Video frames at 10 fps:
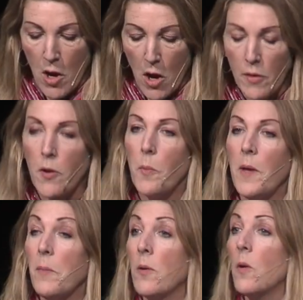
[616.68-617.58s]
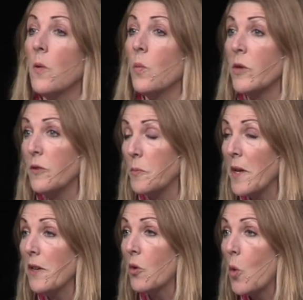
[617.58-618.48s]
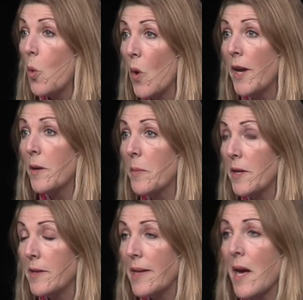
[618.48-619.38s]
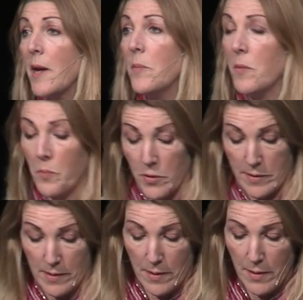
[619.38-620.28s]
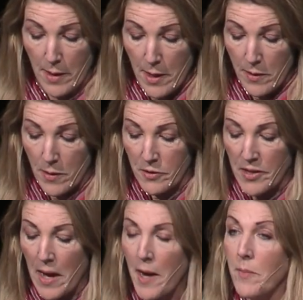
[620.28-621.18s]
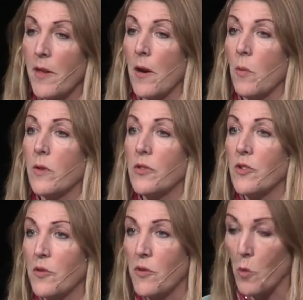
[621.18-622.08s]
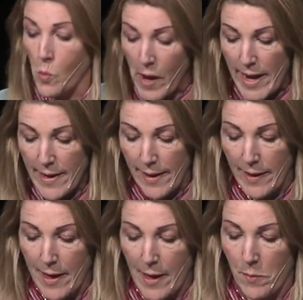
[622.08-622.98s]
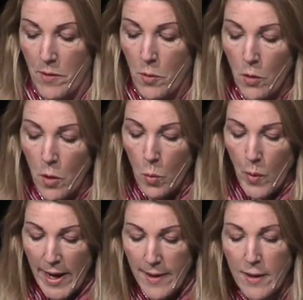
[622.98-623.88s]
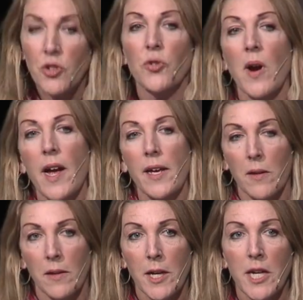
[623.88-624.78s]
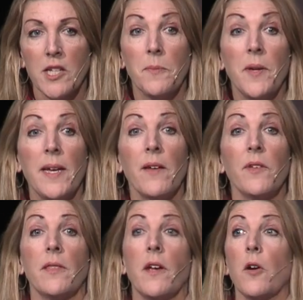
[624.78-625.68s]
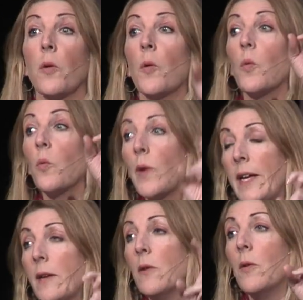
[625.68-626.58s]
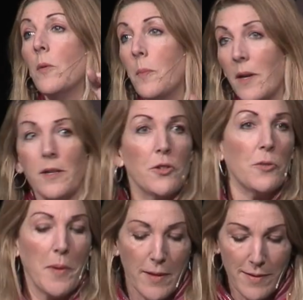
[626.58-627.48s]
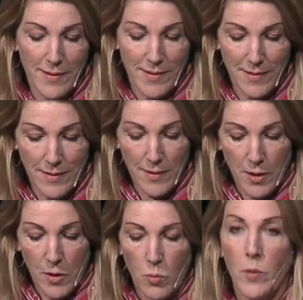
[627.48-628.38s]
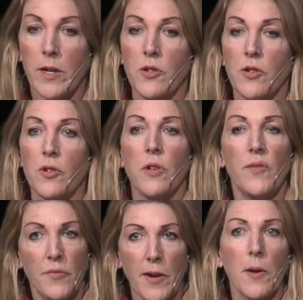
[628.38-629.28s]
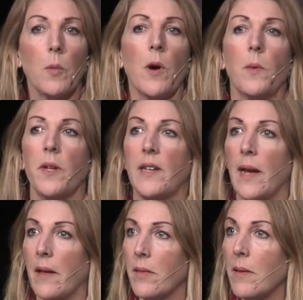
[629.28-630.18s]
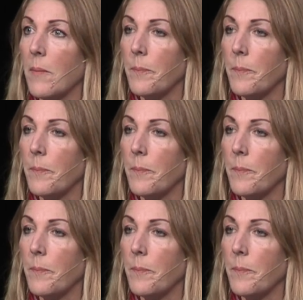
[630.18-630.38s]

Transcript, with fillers: Although people would spend quite a bit of time in prison, their time there was just a waiting game. They were awaiting trial to be given their real punishment, which could very well be death.